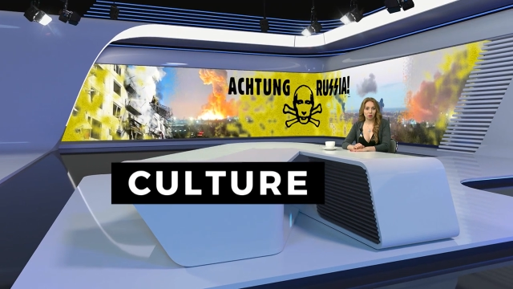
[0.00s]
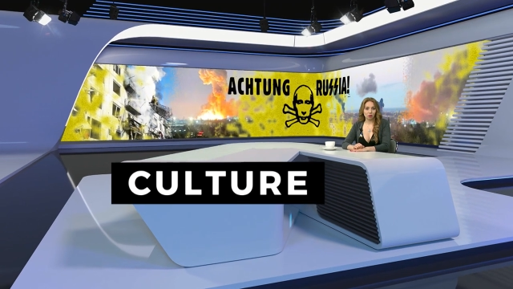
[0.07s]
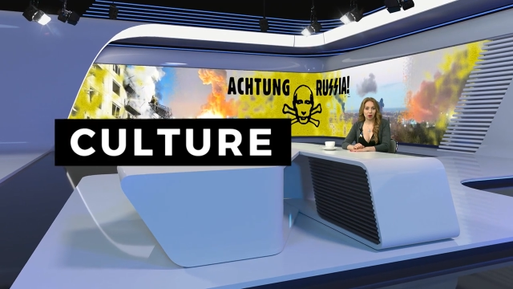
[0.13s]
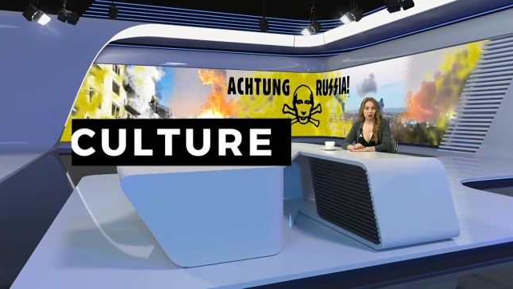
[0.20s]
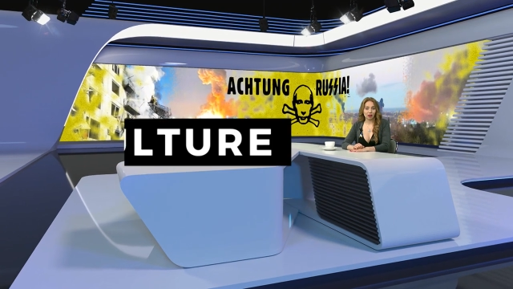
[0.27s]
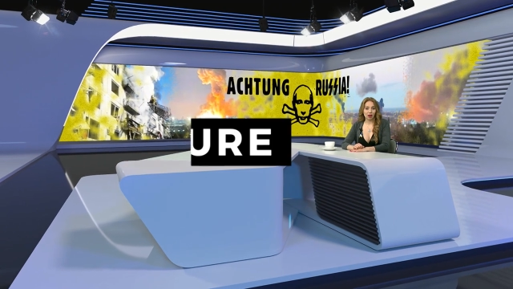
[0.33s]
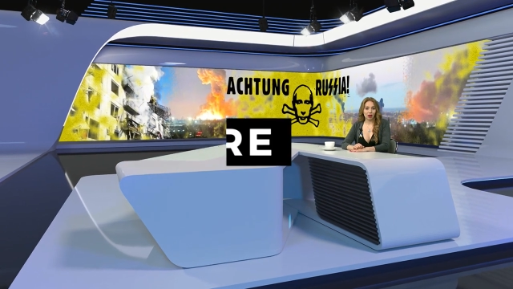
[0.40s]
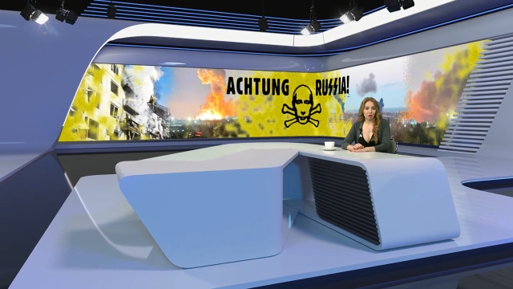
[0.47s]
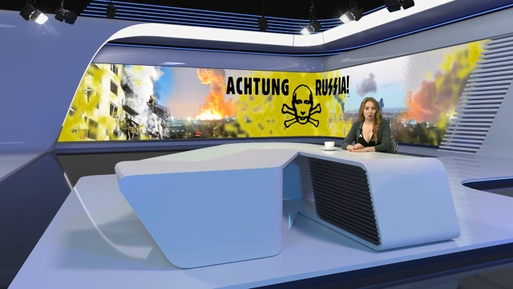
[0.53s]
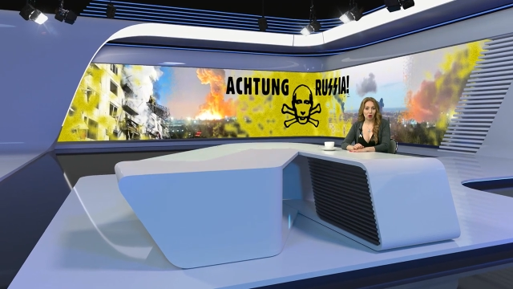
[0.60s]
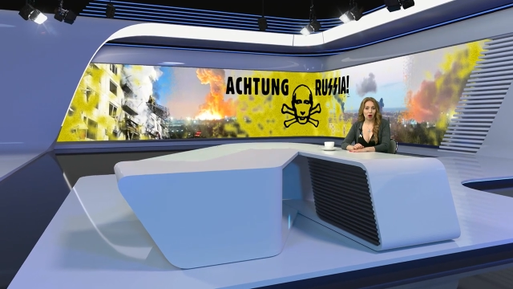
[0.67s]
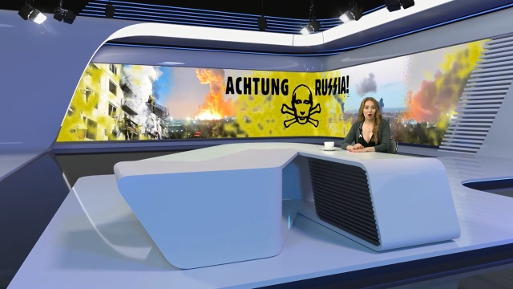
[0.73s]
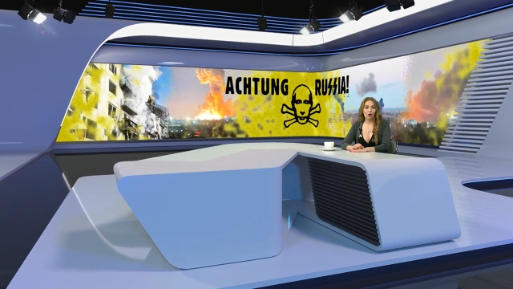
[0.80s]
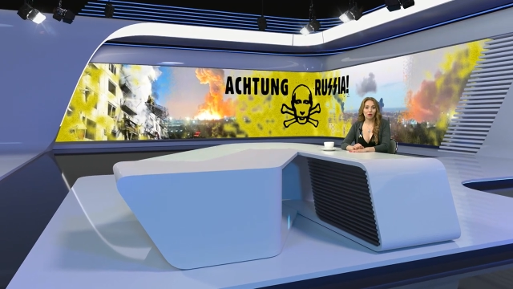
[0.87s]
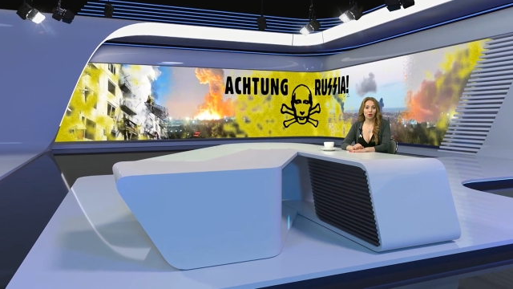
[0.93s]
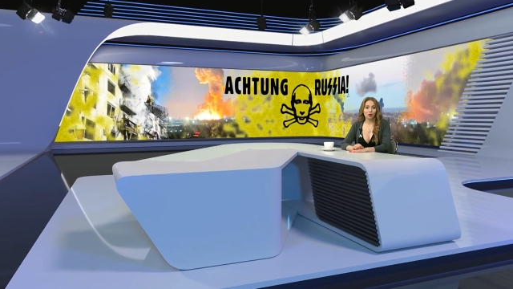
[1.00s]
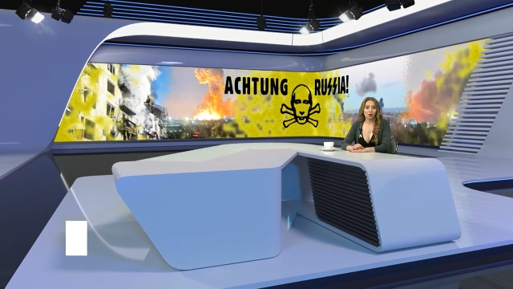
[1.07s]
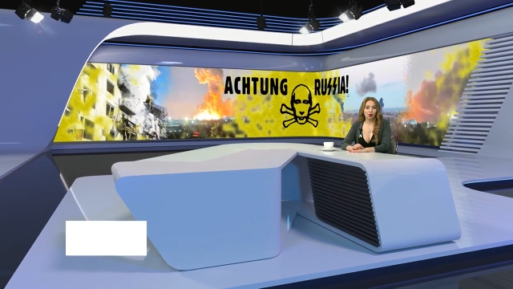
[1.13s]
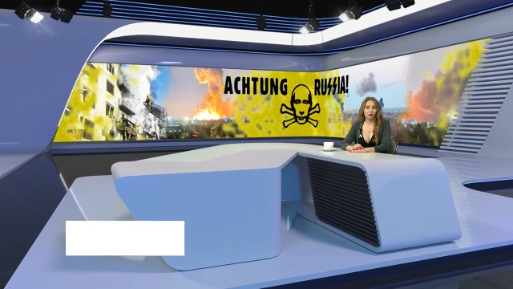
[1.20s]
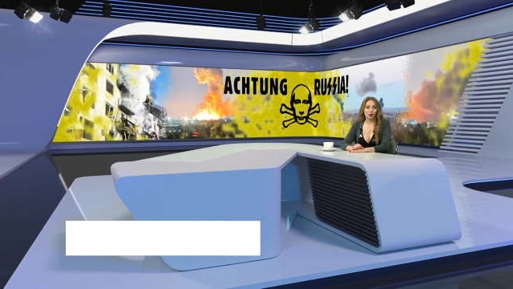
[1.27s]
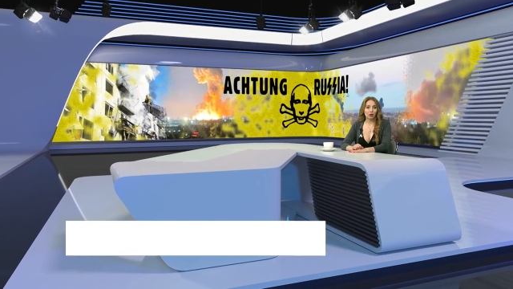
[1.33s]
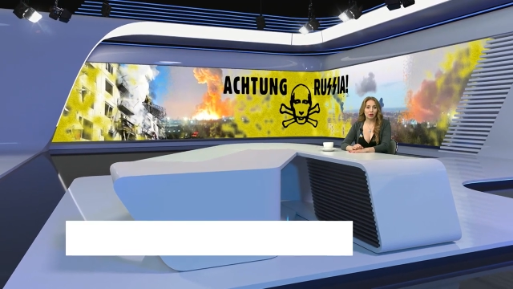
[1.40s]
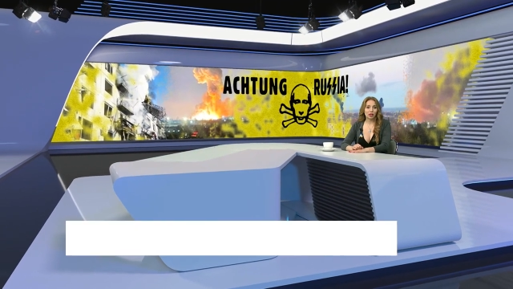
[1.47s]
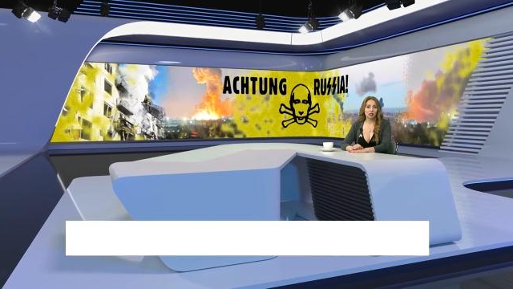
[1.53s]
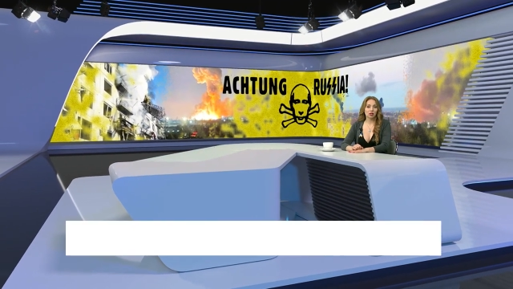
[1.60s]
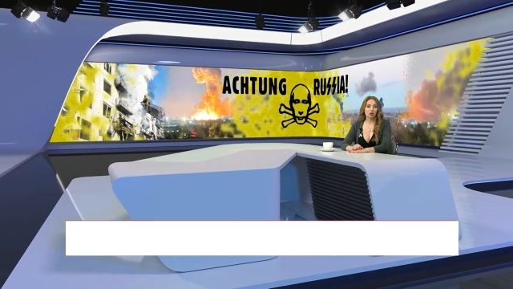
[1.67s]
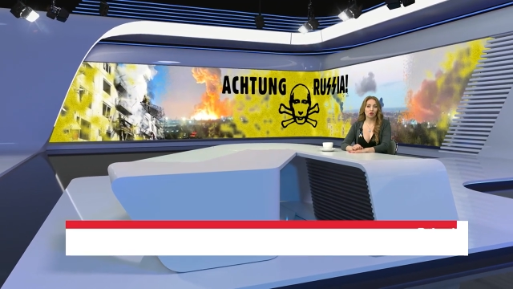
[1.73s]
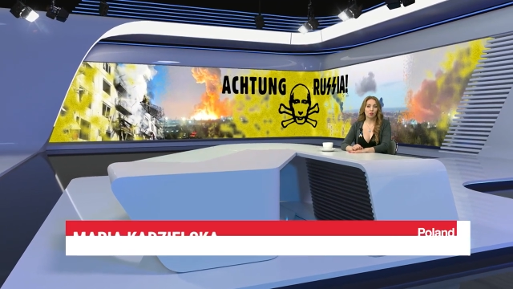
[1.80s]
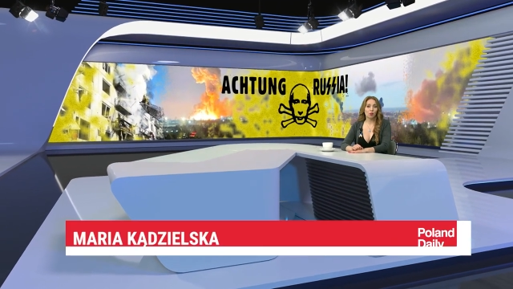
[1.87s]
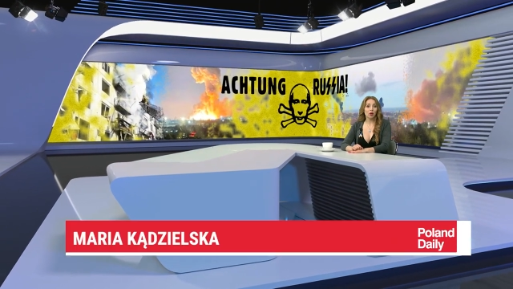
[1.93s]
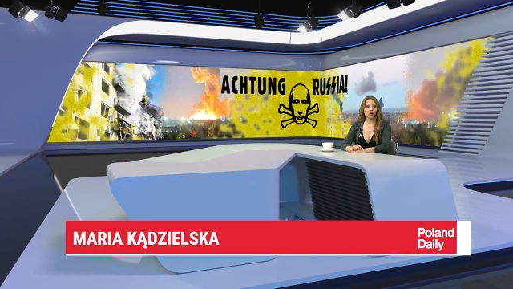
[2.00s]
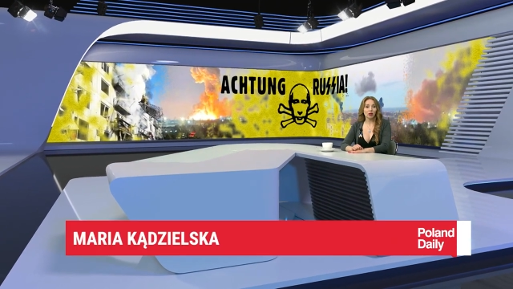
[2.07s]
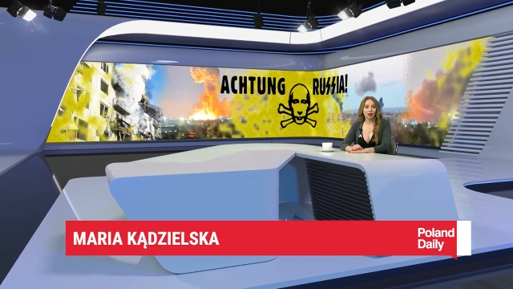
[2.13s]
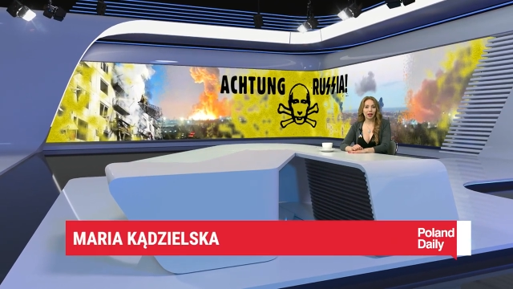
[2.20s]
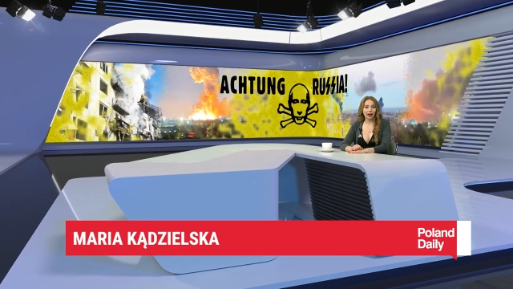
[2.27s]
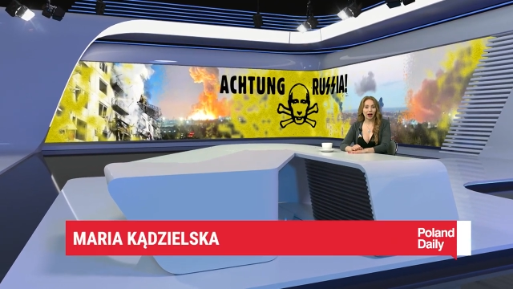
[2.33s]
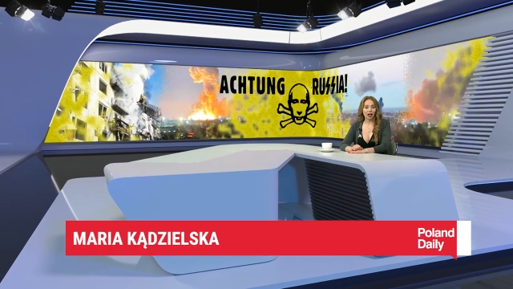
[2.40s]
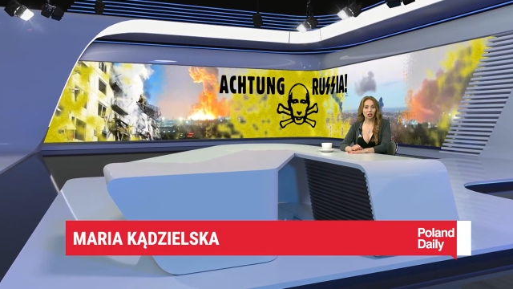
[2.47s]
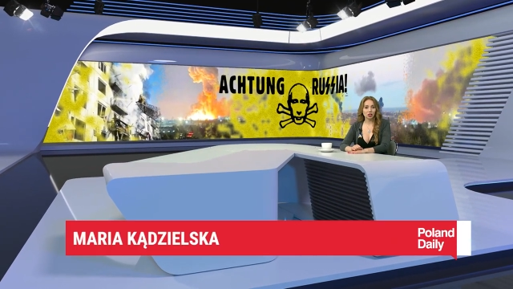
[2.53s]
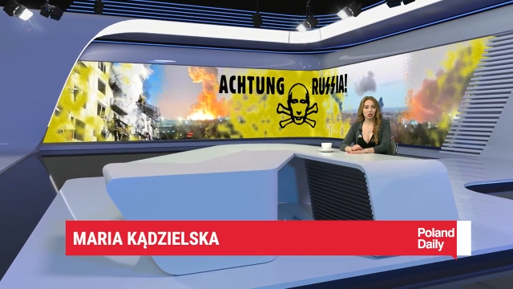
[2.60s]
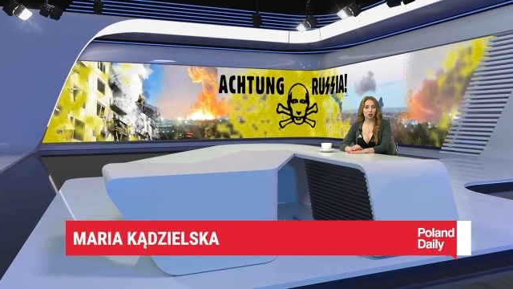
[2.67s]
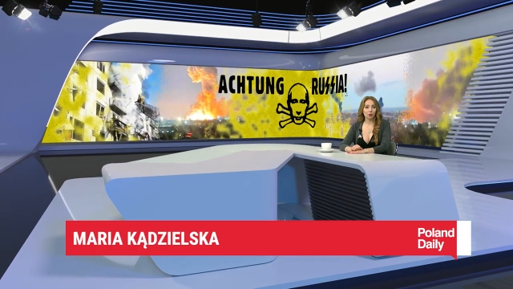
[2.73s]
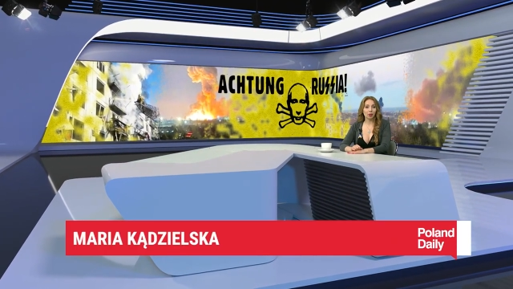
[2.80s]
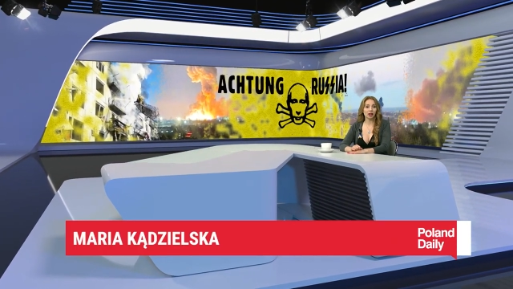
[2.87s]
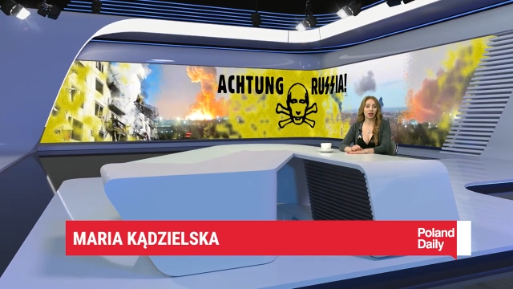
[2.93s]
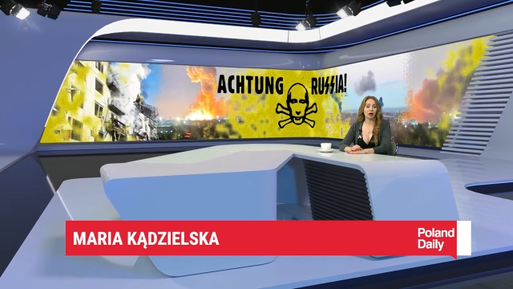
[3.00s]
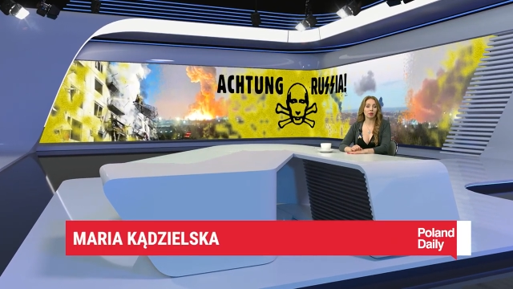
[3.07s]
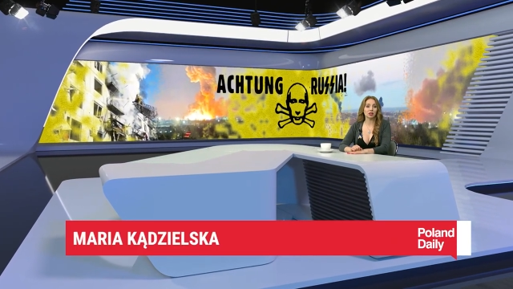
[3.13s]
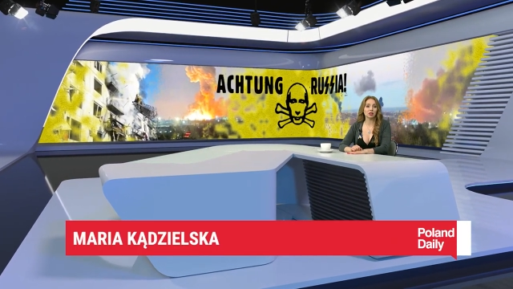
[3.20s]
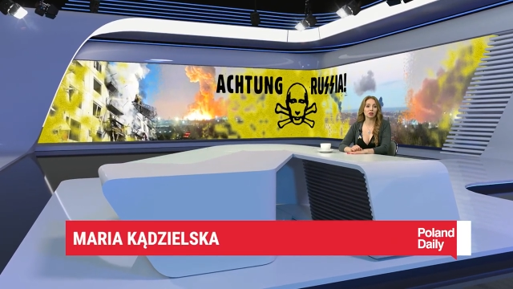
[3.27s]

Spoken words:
(no speaker visible)